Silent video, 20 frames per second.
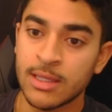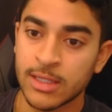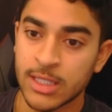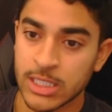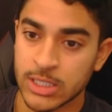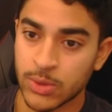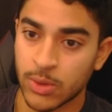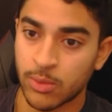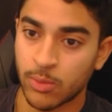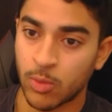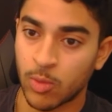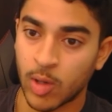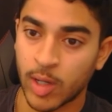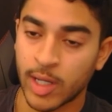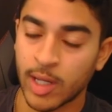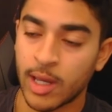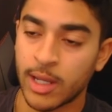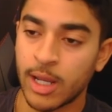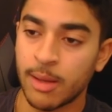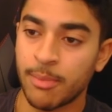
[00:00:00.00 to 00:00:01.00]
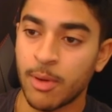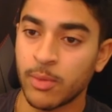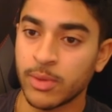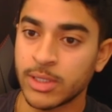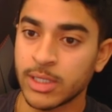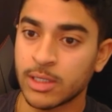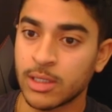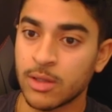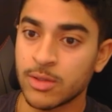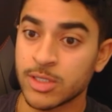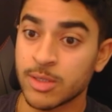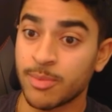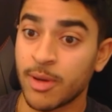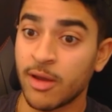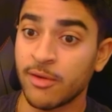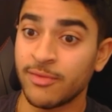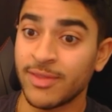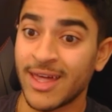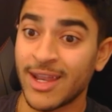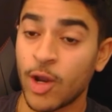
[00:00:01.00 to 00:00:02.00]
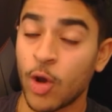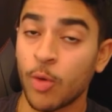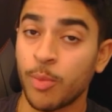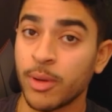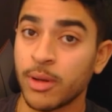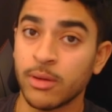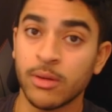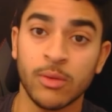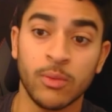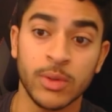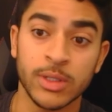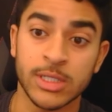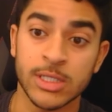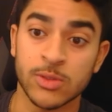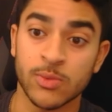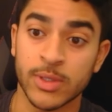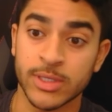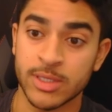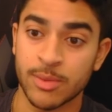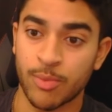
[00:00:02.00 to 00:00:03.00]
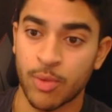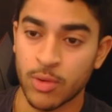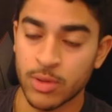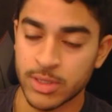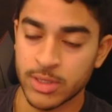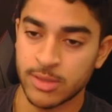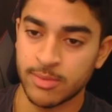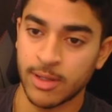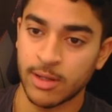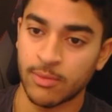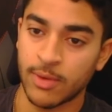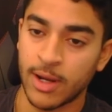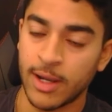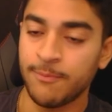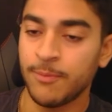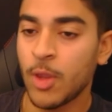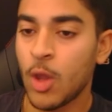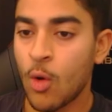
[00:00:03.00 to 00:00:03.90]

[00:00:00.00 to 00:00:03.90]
This one, we're working on it, but we did close above that open, which is what's important to me, right?